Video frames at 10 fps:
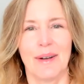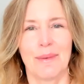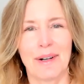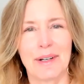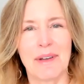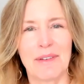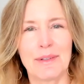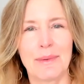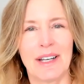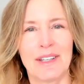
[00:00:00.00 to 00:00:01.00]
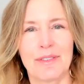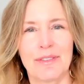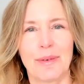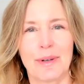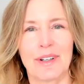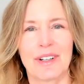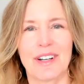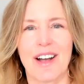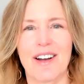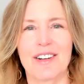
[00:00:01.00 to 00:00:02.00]
Welcome, everyone,
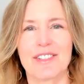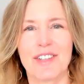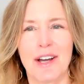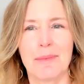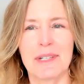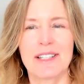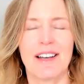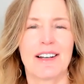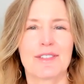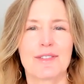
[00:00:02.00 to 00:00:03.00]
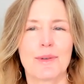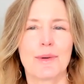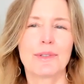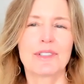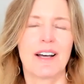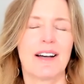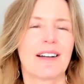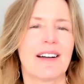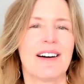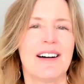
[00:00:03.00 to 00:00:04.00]
for our Dharma Talk Soul
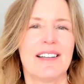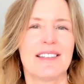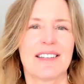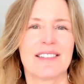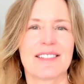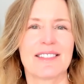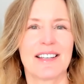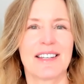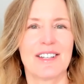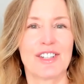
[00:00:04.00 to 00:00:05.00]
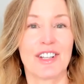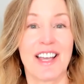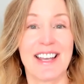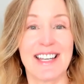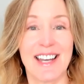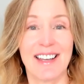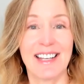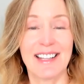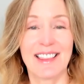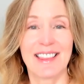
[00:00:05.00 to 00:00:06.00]
Talk on Sunday, July
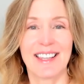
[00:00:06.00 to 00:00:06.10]
9th.